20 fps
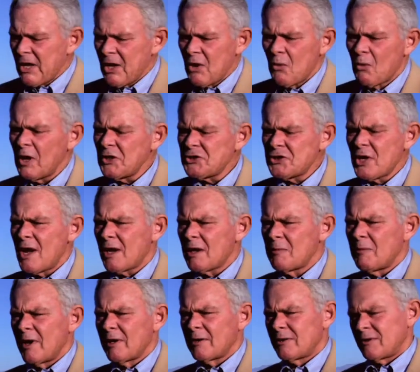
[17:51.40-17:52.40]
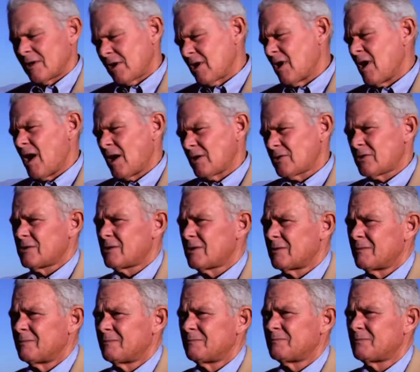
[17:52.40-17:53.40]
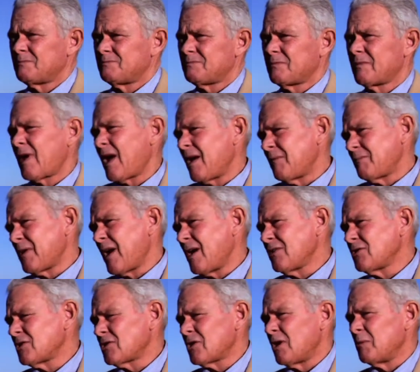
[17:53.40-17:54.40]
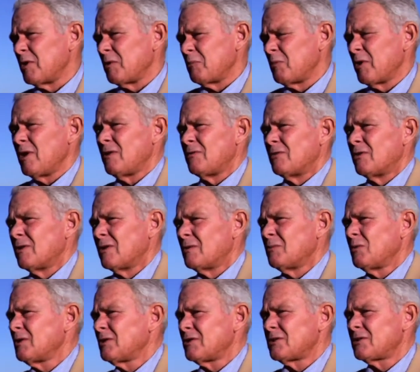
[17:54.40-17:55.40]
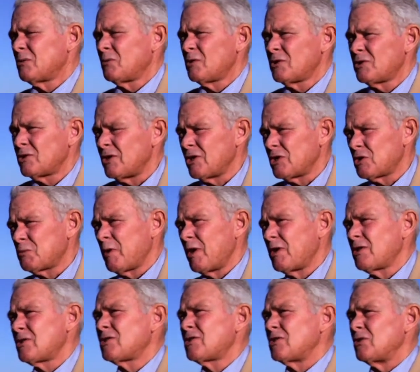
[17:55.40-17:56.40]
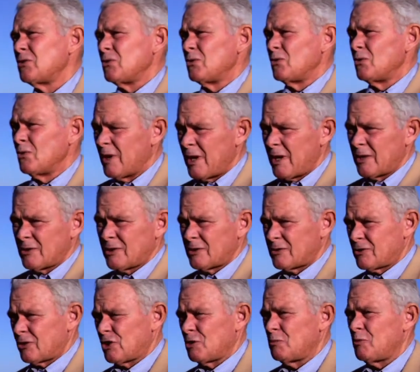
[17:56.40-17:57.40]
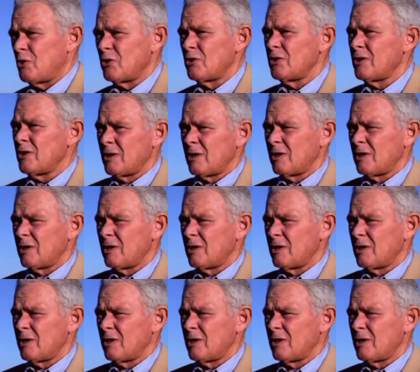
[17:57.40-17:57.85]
Well, let's talk about the costs. How's this all being paid for? What's the expense to us as a community and